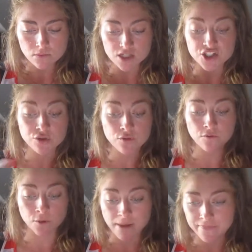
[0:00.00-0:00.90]
to
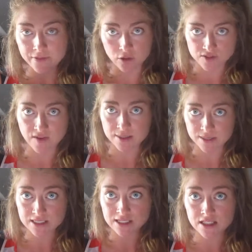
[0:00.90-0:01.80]
ferment those
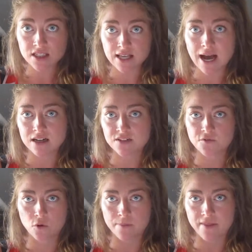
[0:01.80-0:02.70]
vitamins into the active
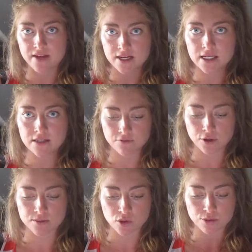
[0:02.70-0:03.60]
form that they need for
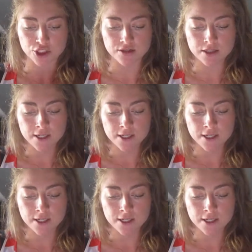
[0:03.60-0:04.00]
absorption.